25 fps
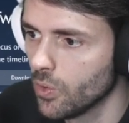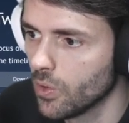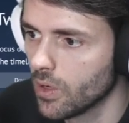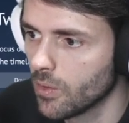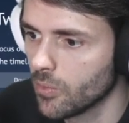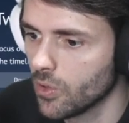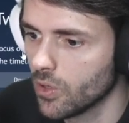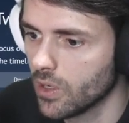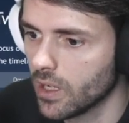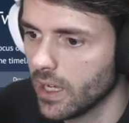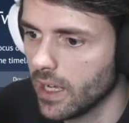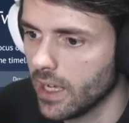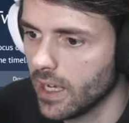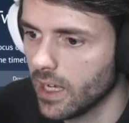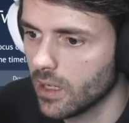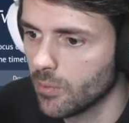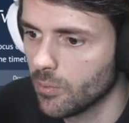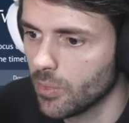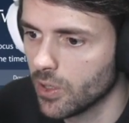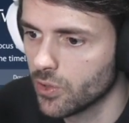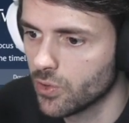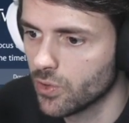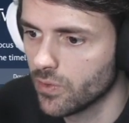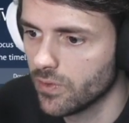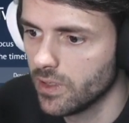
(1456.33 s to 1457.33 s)
I'm gonna add a
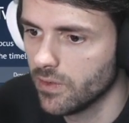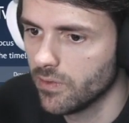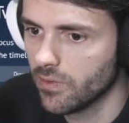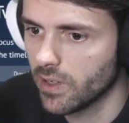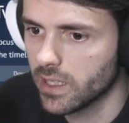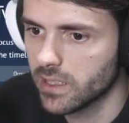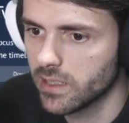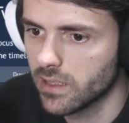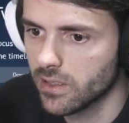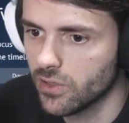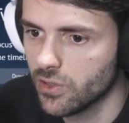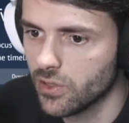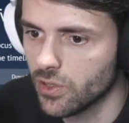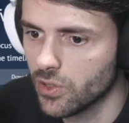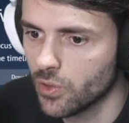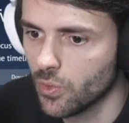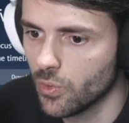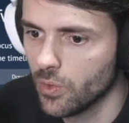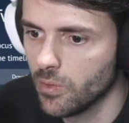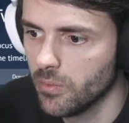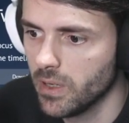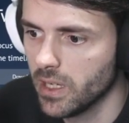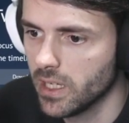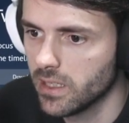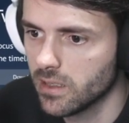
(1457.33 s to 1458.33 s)
bunch of devices just so we
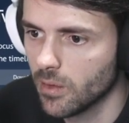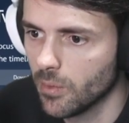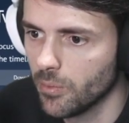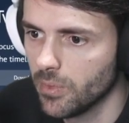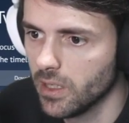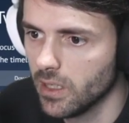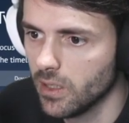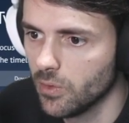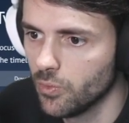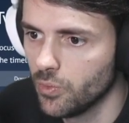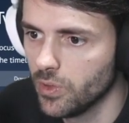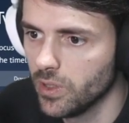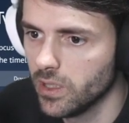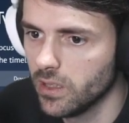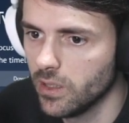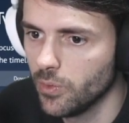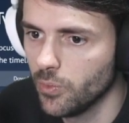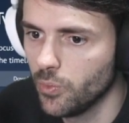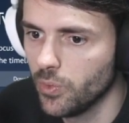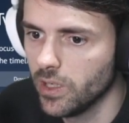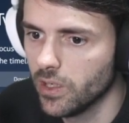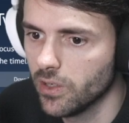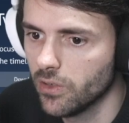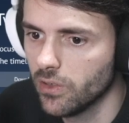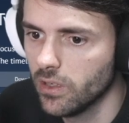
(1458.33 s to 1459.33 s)
make something really
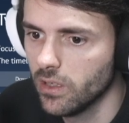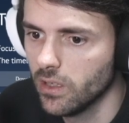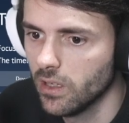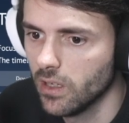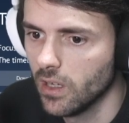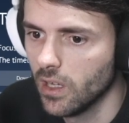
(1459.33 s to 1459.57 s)
weird.